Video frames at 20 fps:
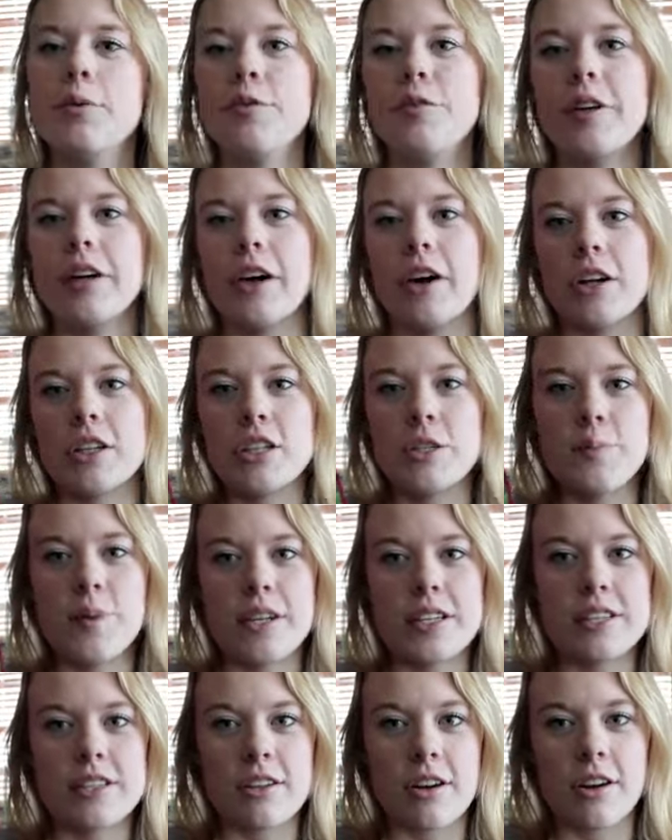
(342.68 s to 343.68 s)
moving on to
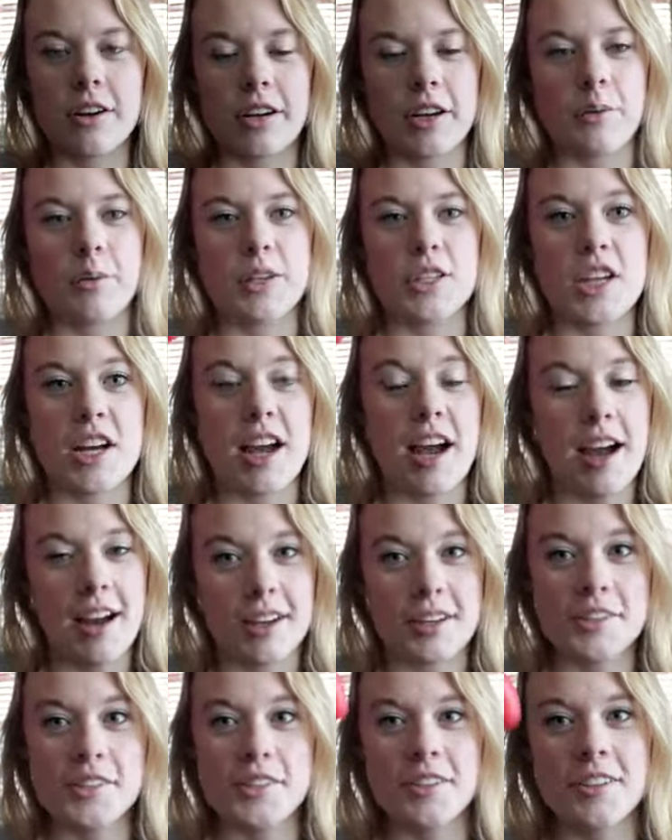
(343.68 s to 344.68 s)
my stocking, which I
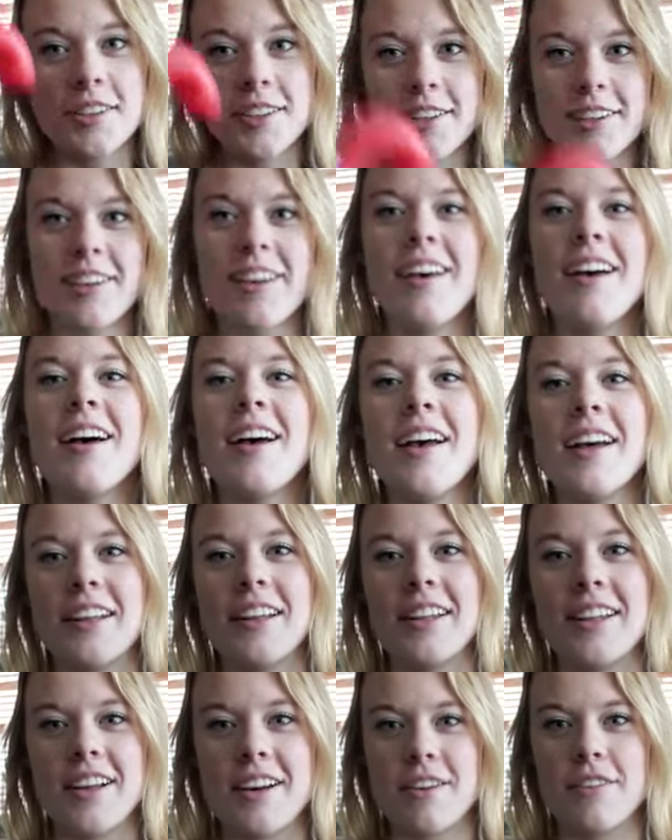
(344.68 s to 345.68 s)
actually
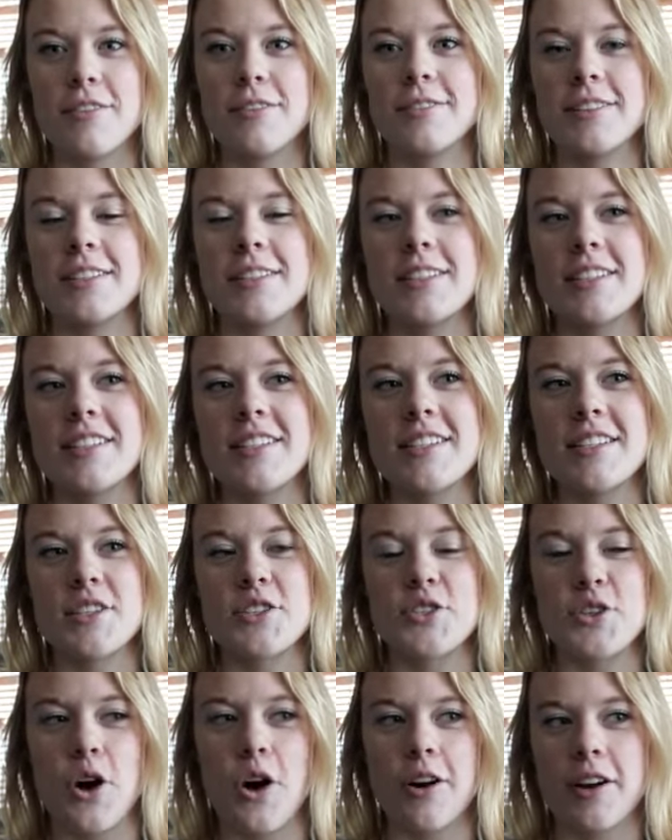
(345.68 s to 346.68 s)
love
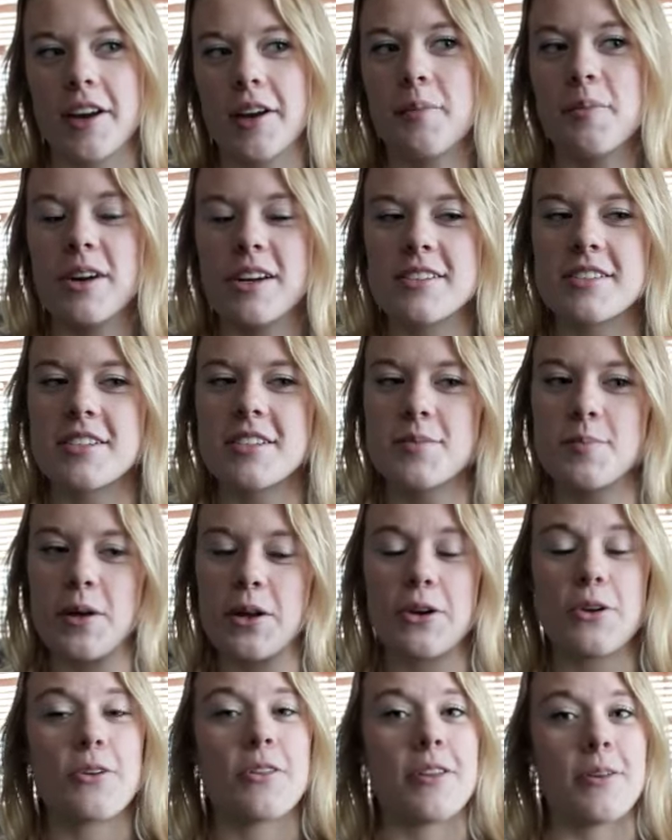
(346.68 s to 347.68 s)
stocking presents
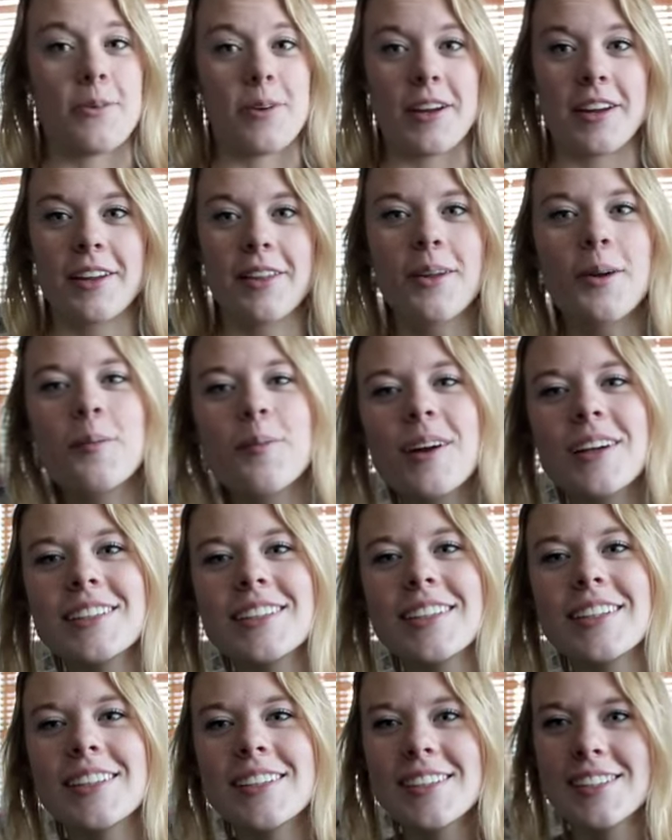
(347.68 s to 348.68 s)
better than regular
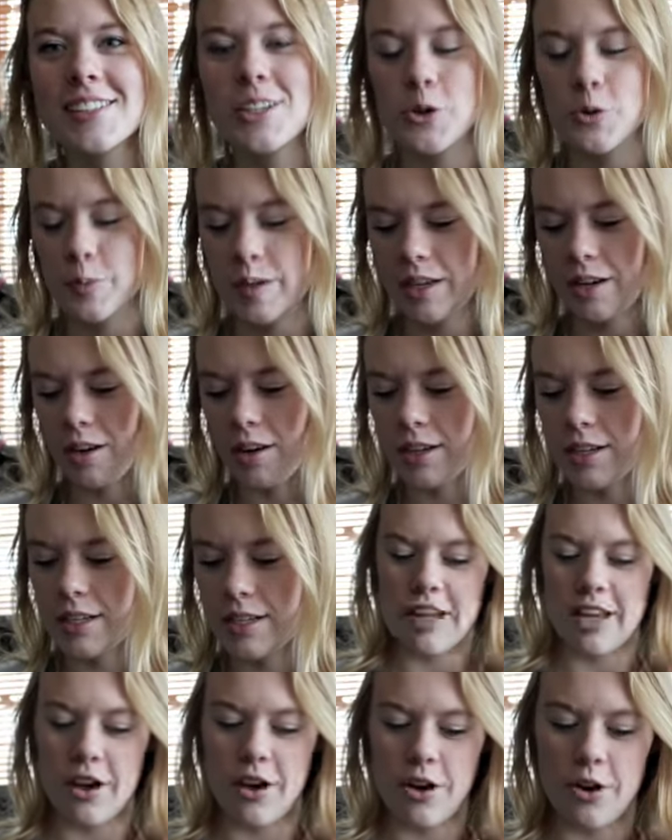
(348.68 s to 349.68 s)
presents, to be
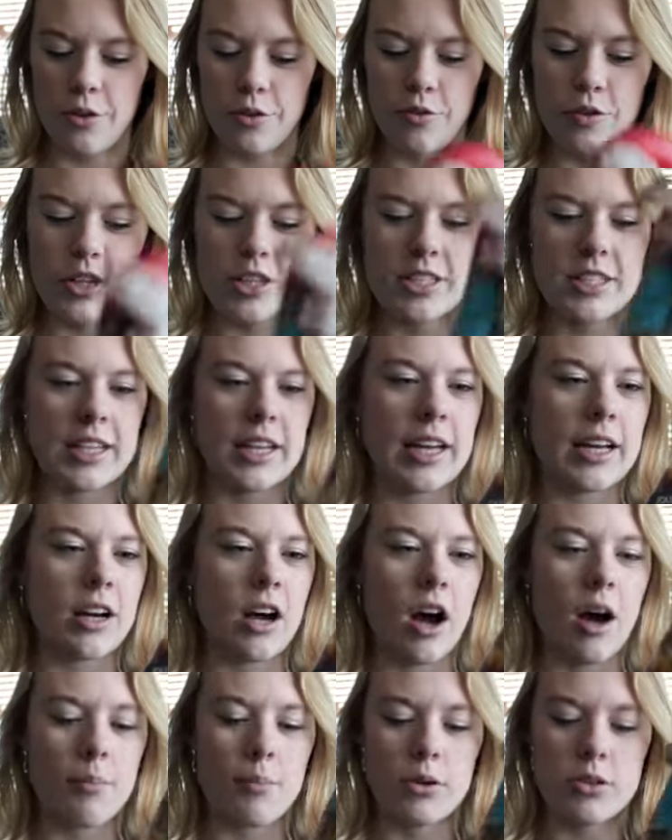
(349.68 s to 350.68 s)
honest. So first thing I
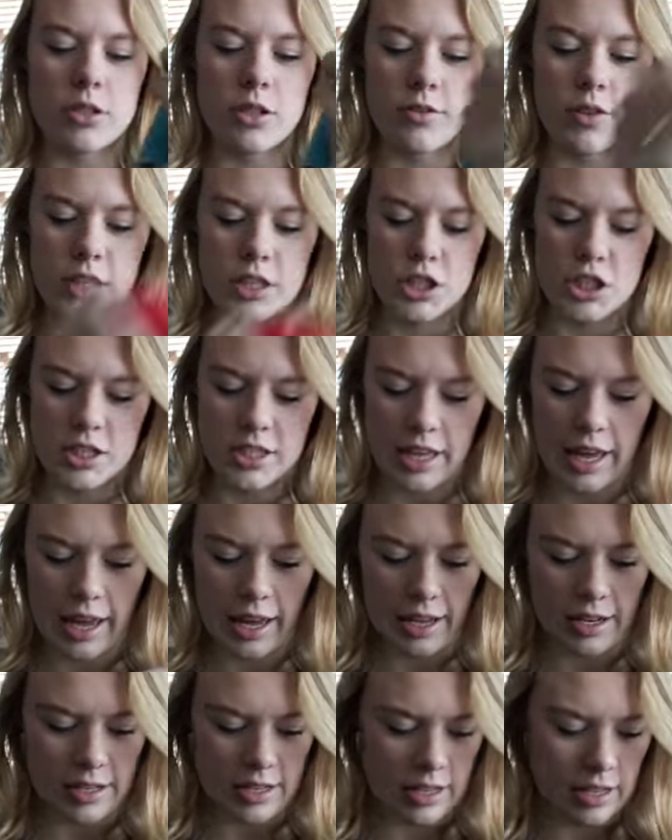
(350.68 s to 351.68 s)
got, most of it is just
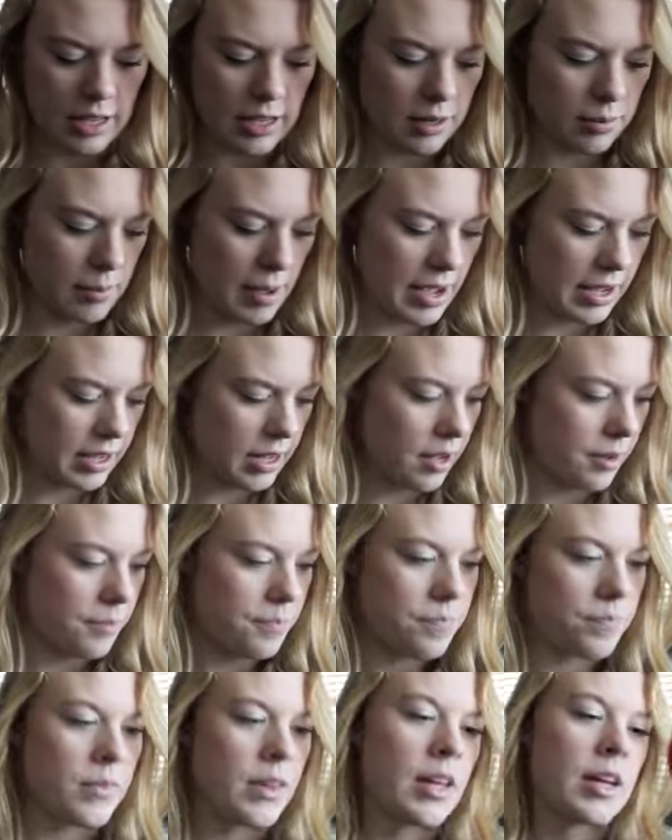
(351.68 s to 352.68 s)
candy and
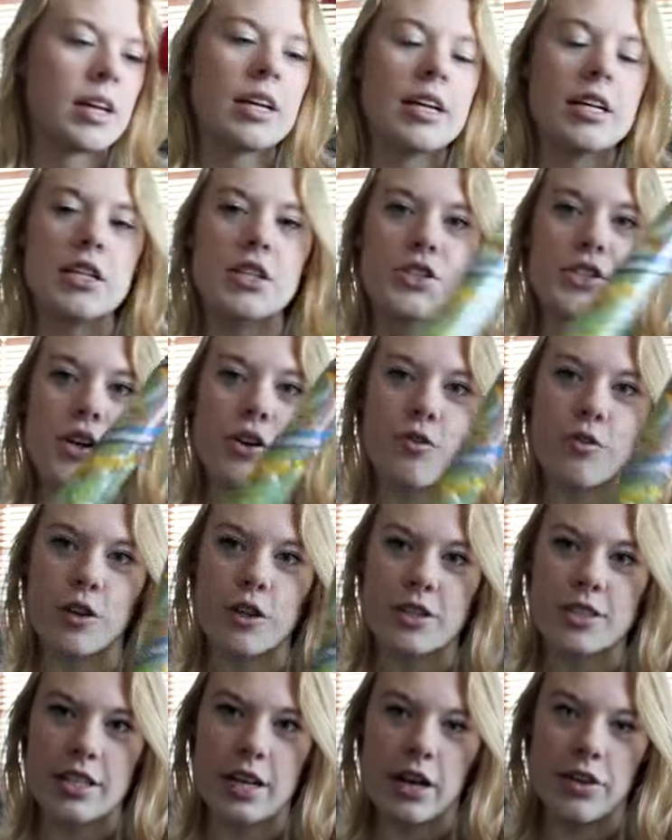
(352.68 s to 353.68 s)
makeup. So
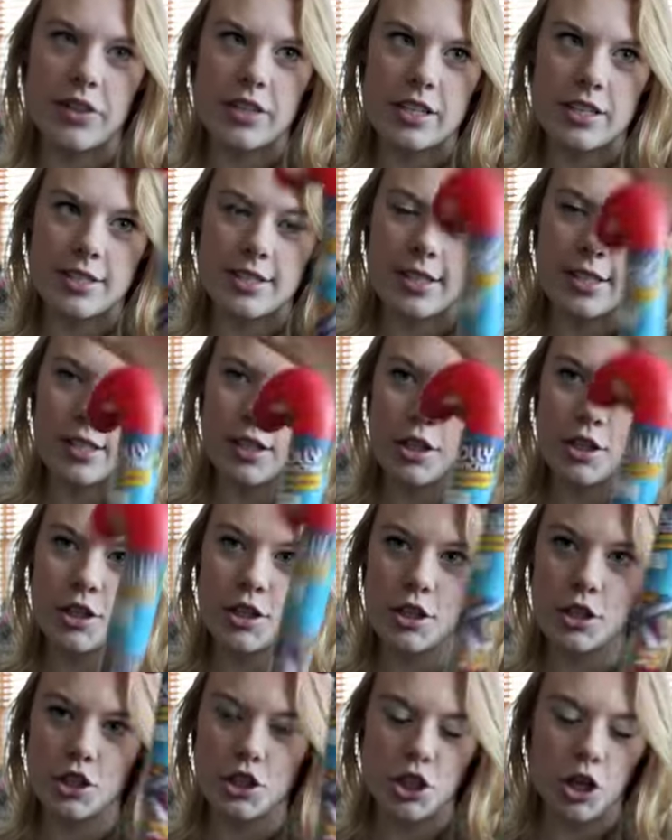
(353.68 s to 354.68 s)
first got this
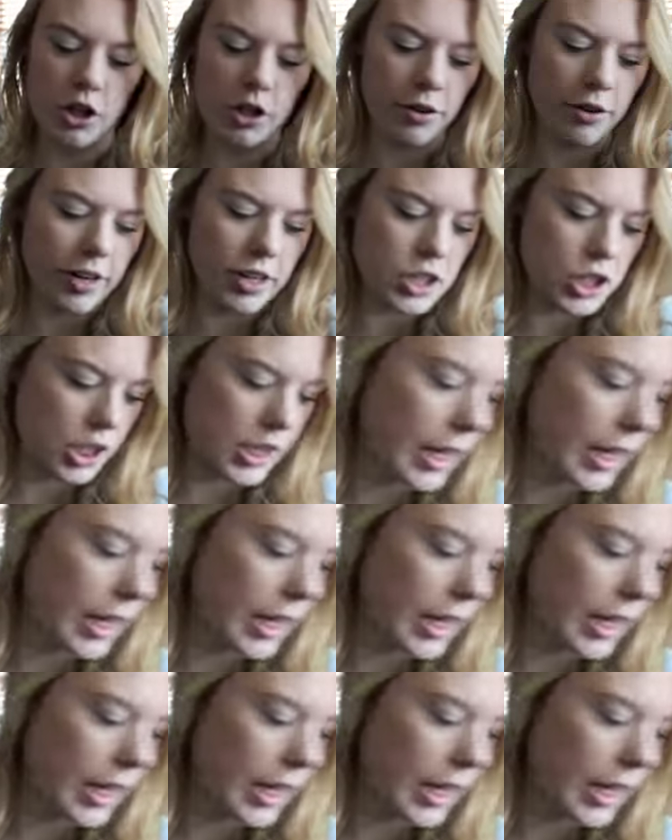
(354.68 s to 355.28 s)
Jolly Rancher